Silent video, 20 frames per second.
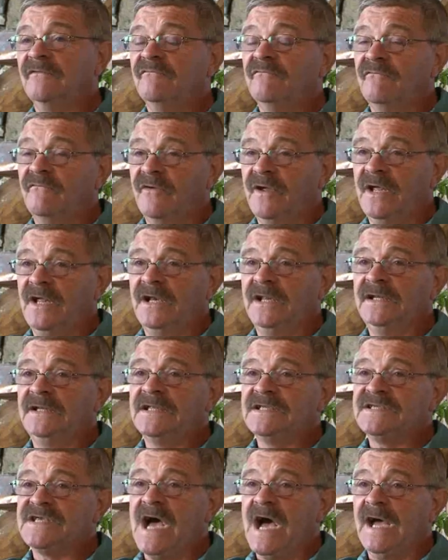really
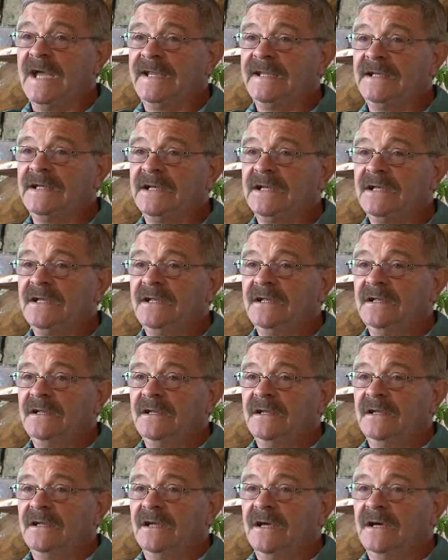designed
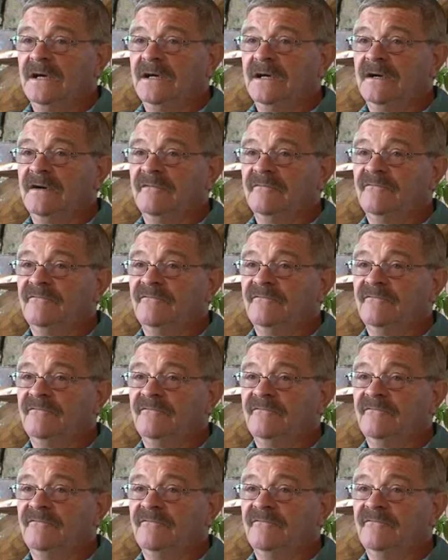uh,